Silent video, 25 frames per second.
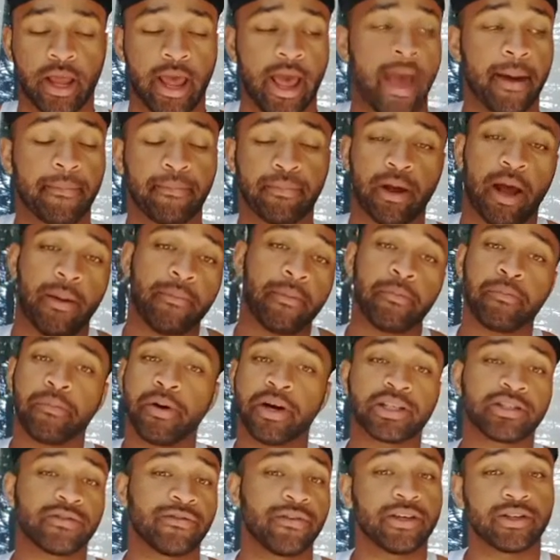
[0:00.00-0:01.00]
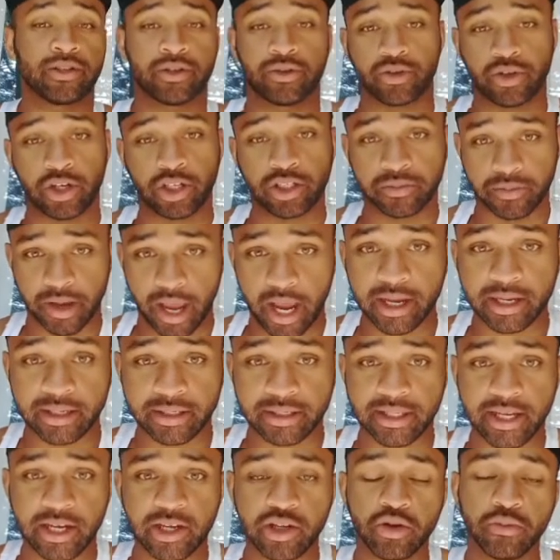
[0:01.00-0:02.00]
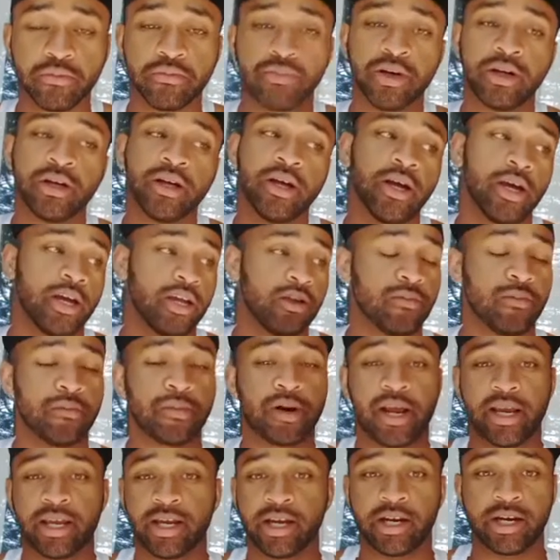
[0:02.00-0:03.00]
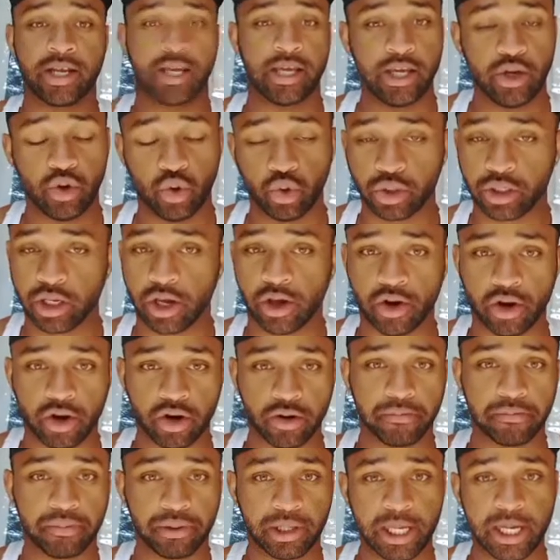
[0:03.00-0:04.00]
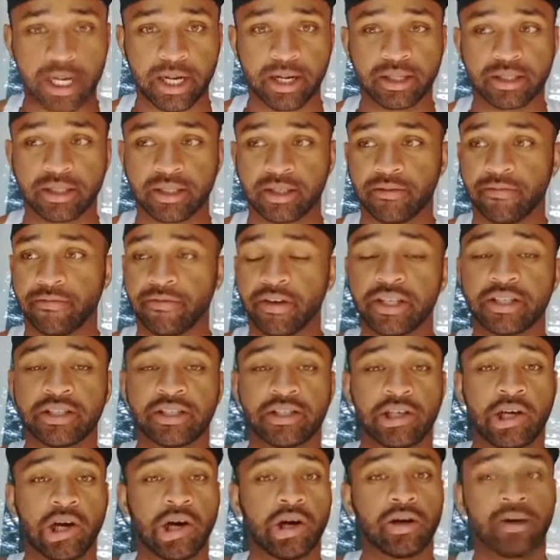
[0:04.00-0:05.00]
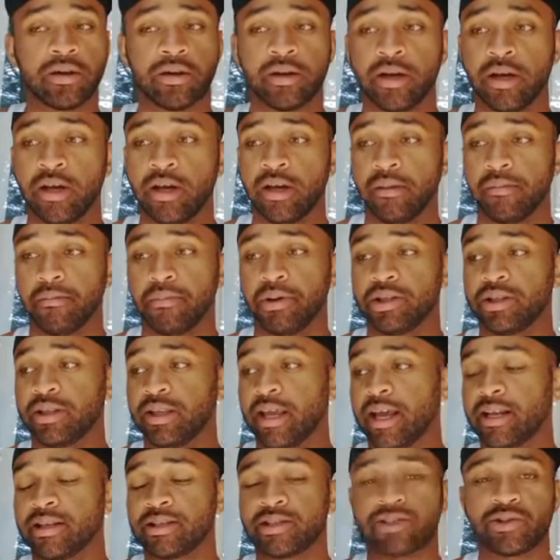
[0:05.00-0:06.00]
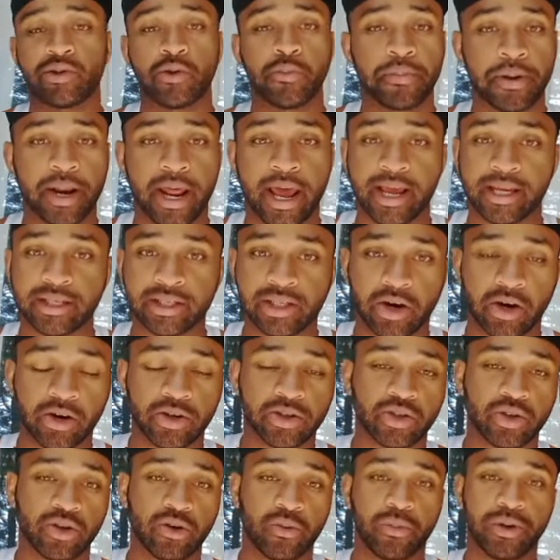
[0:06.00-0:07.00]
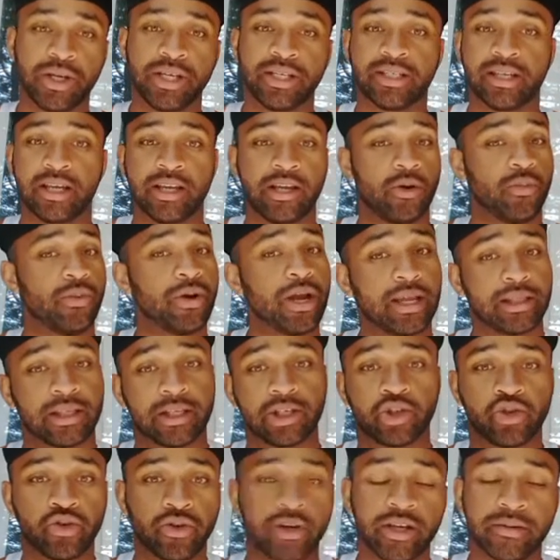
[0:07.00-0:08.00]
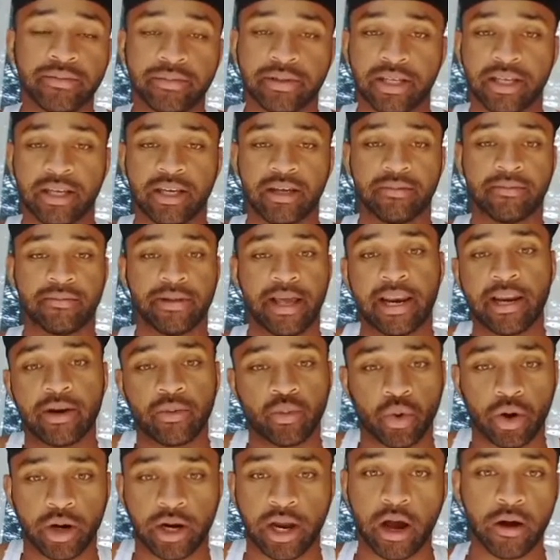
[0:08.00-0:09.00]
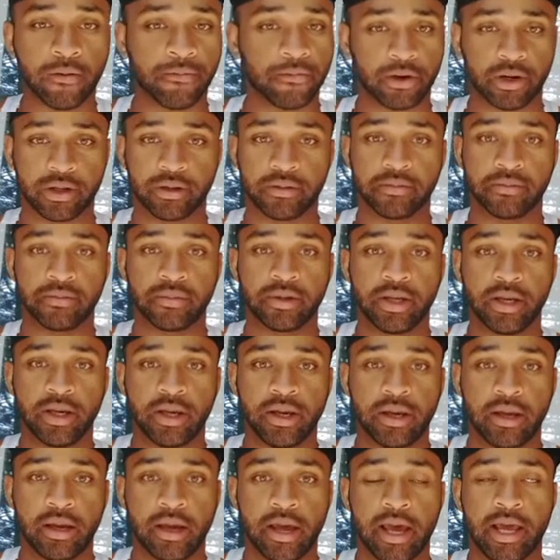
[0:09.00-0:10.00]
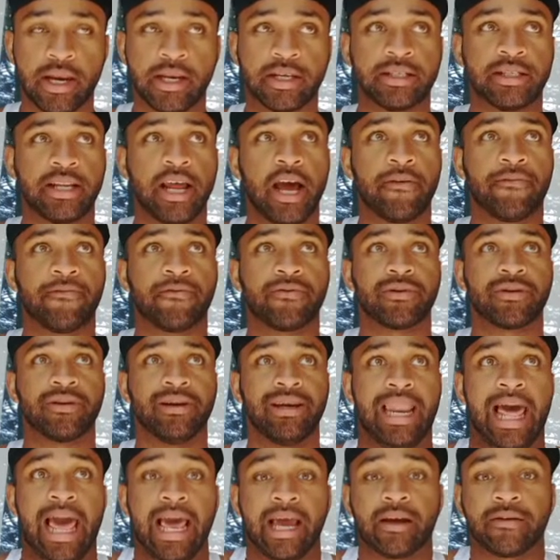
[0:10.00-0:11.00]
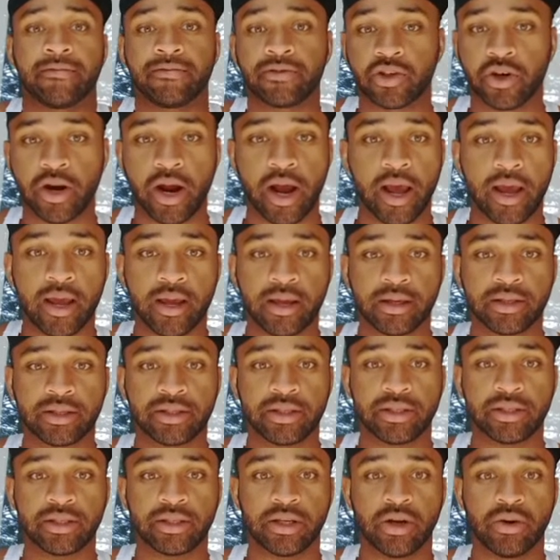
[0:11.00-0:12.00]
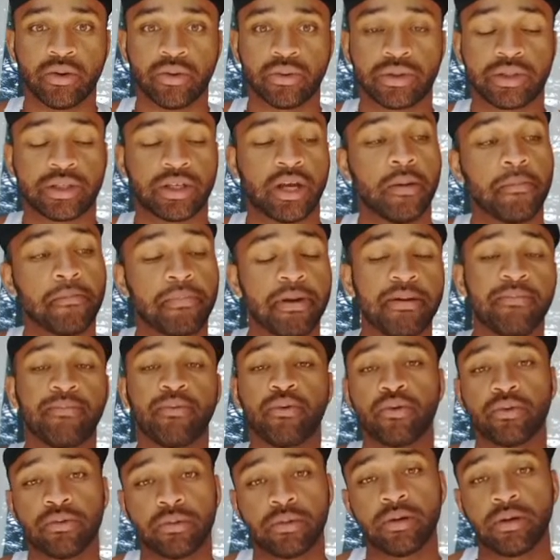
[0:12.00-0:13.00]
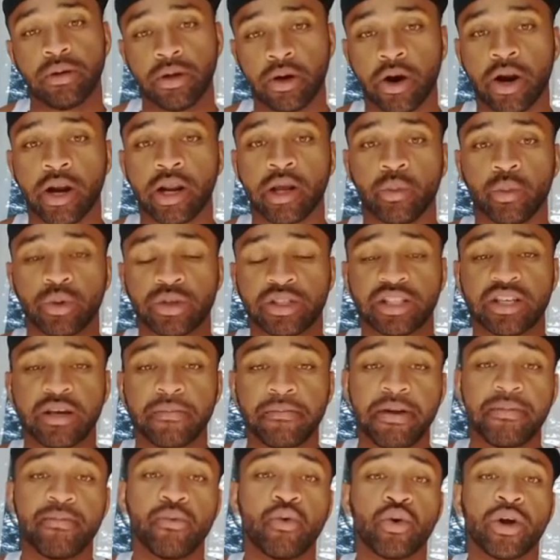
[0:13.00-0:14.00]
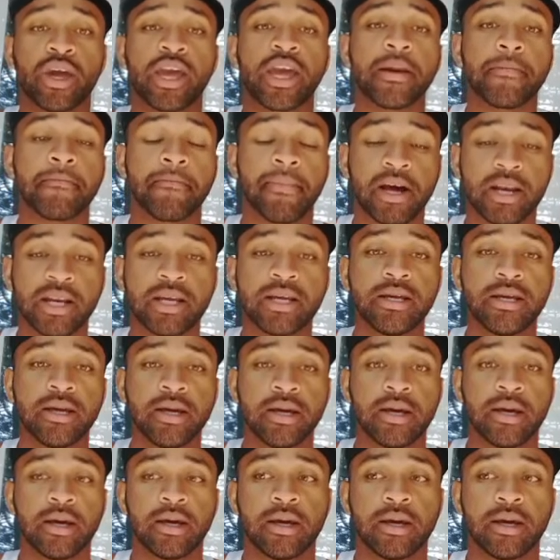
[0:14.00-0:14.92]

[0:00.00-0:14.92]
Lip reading: I'm a Bucks fan, so trust me, I can tell you. But remember that year the Eagles got all them players and Vince Young put that stupid-ass curse on them when he said, we got the dream team. That didn't work out for them. And it's not for lack of trying. It's just, some people, granted, when some people get money,